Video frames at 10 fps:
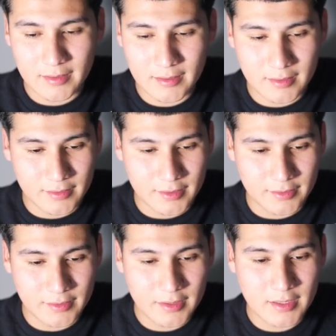I don't know,
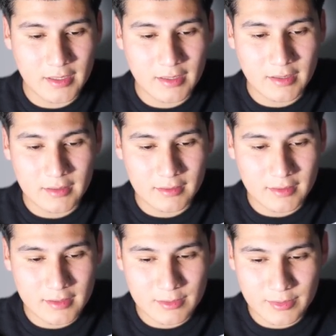
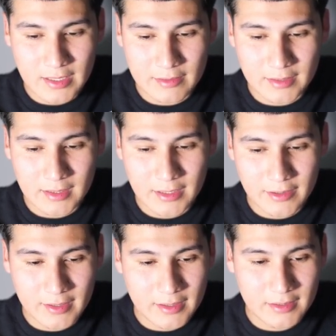because without the
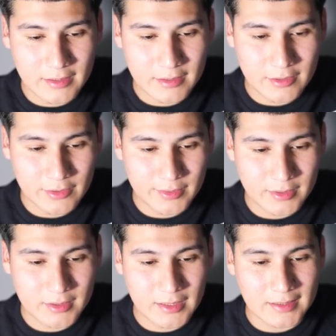clarity, you know, it
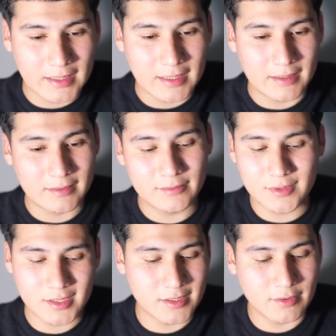look like that, which
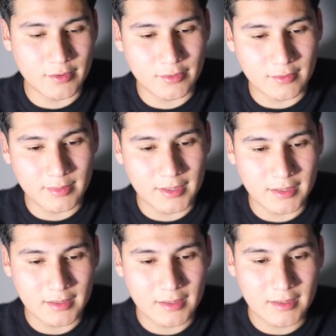is still cool, but
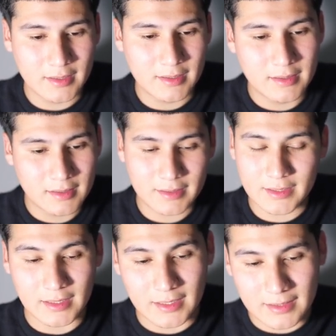I
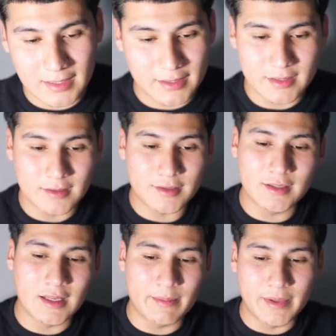think like that just looks a
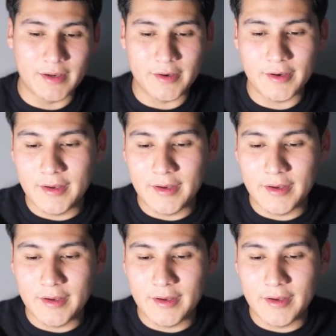lot better.